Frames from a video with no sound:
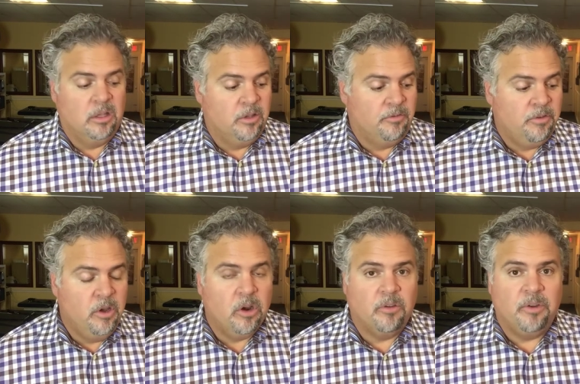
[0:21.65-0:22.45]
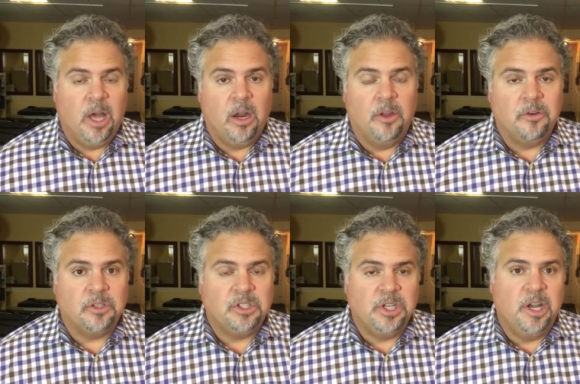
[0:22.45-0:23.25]
the fear of not
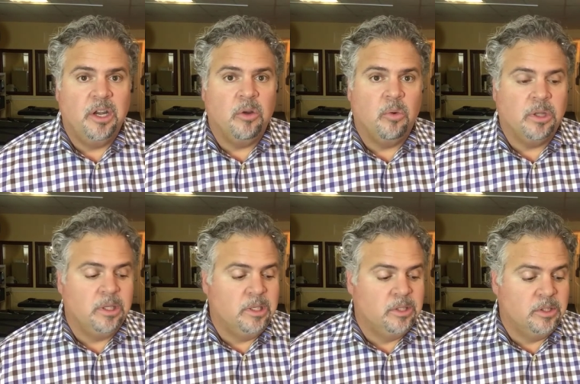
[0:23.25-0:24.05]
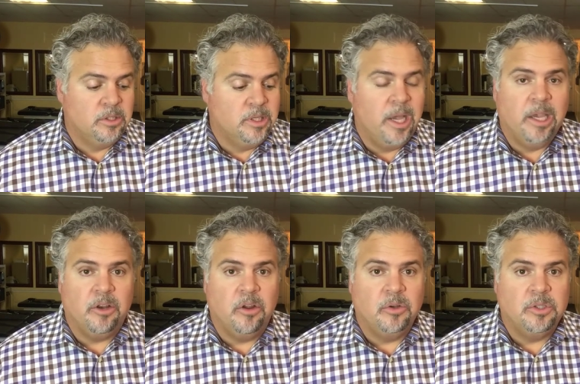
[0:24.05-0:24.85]
understanding what these
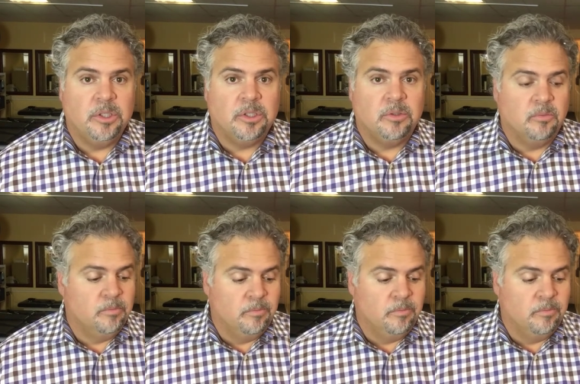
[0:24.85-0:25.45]
diagnosis